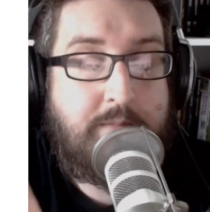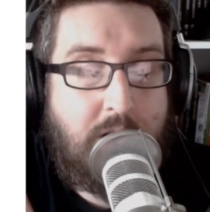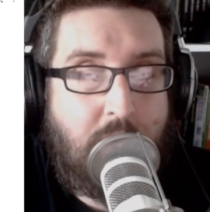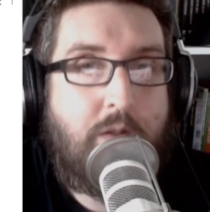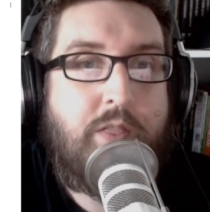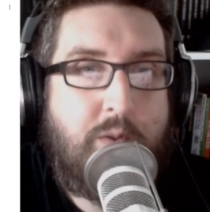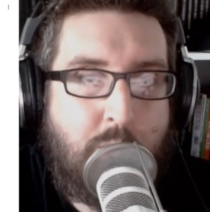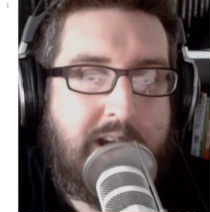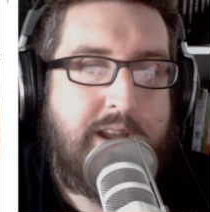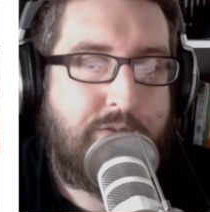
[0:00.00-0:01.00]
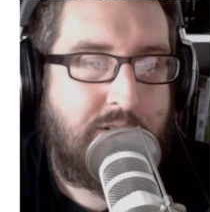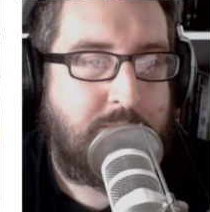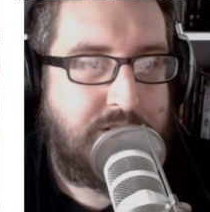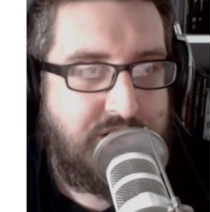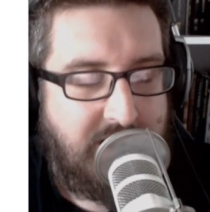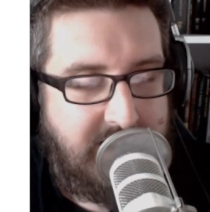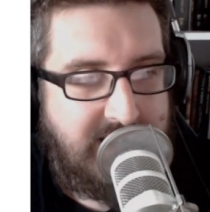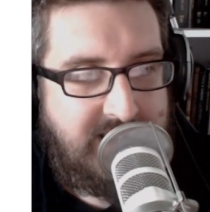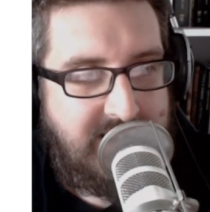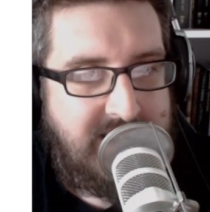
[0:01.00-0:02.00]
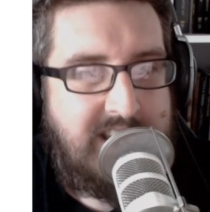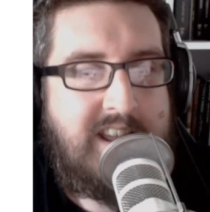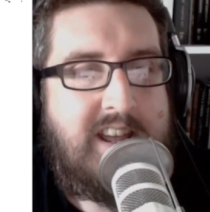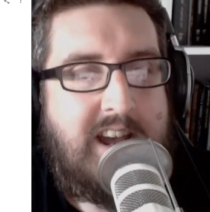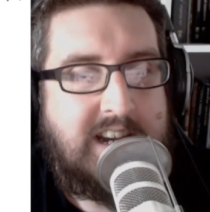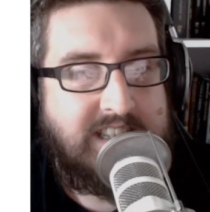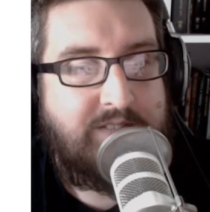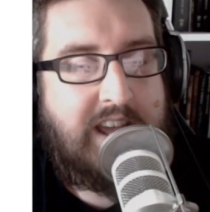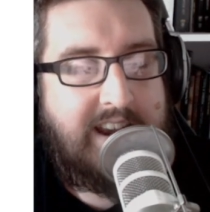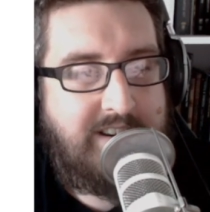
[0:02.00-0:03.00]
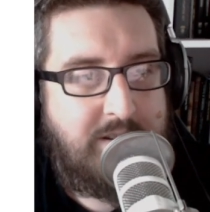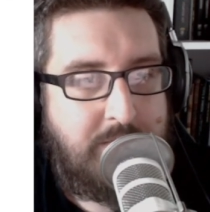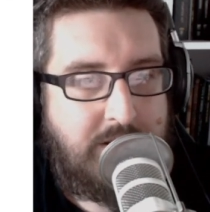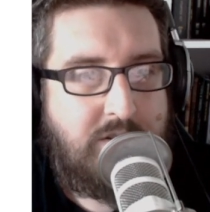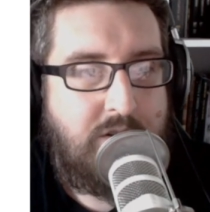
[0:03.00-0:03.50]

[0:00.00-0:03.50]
the way from the Shire, as if they're heading to